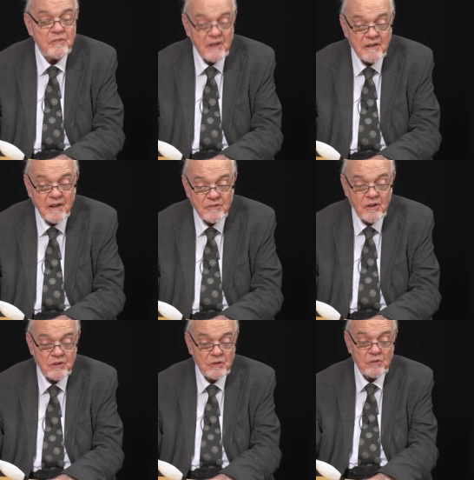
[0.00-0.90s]
very nice
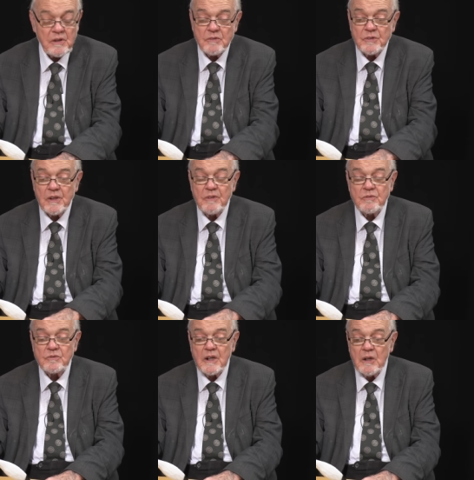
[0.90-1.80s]
articles I've received
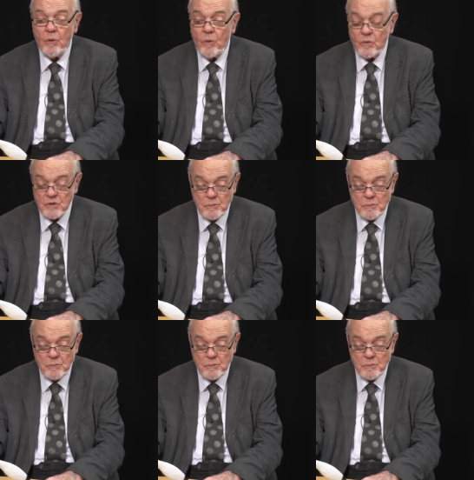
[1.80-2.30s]
from Ray Hall,